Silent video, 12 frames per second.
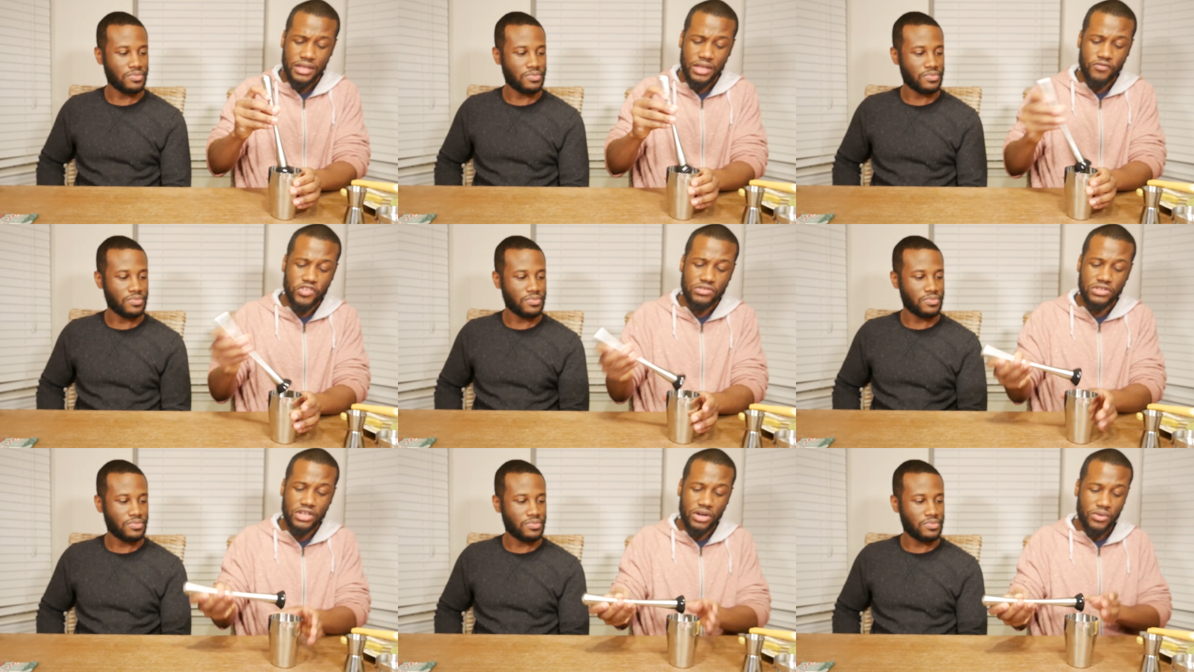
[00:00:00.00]
Speaker 1: If you
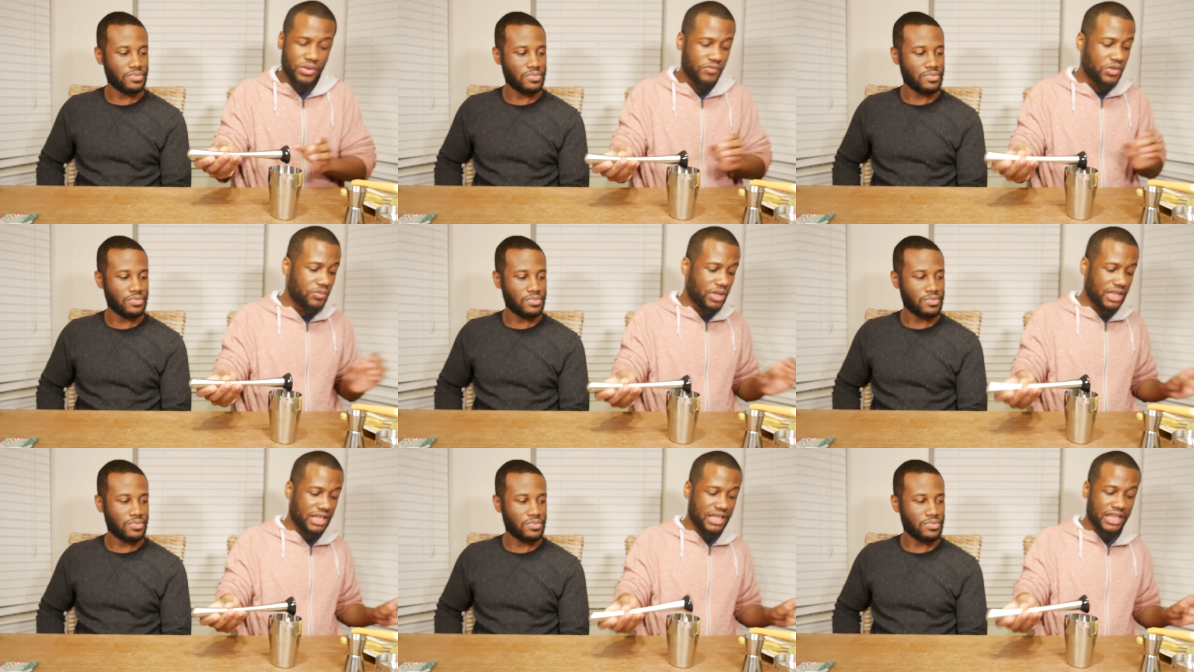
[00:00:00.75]
don't, if you
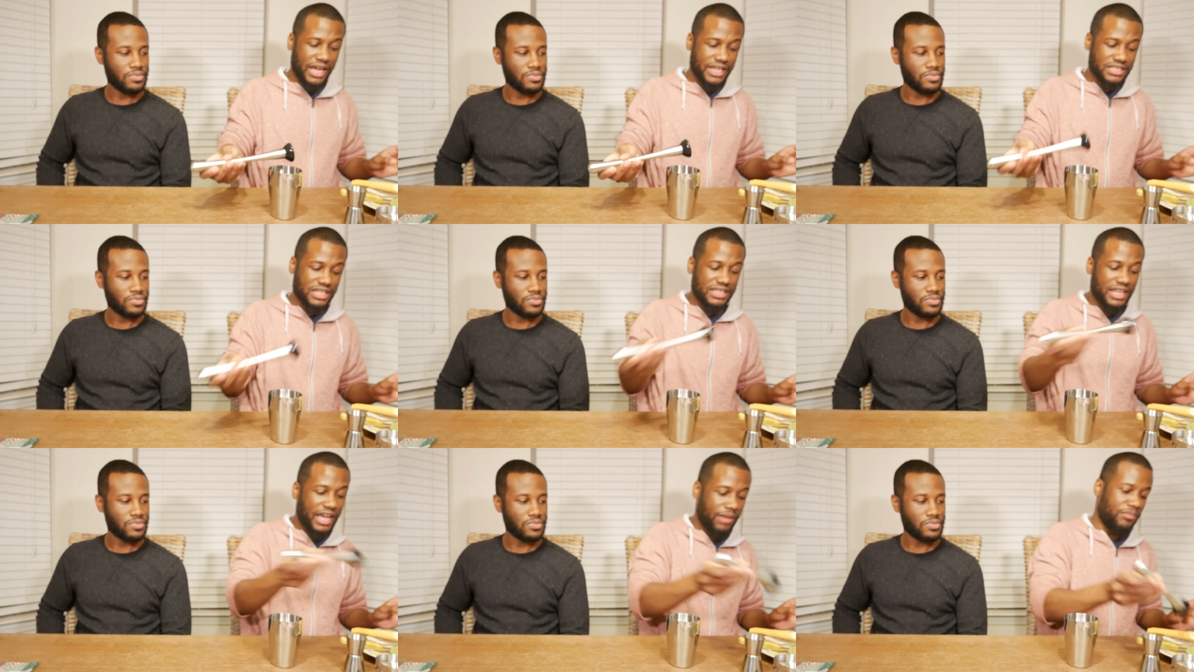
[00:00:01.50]
would like
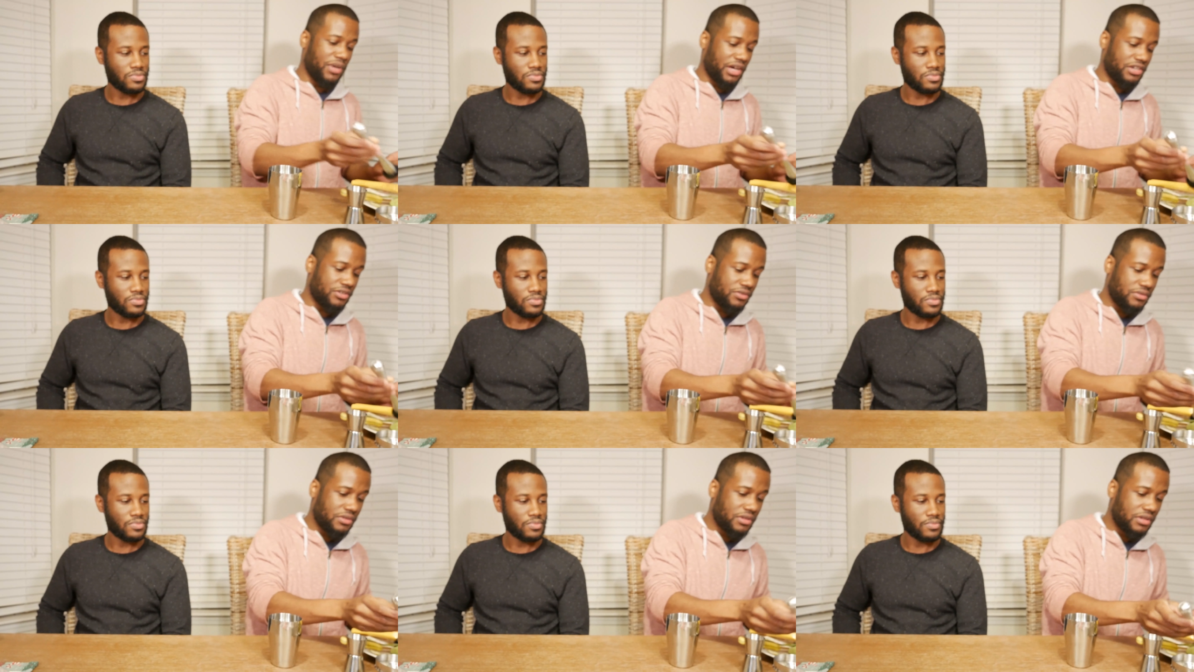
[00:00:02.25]
to not muddle,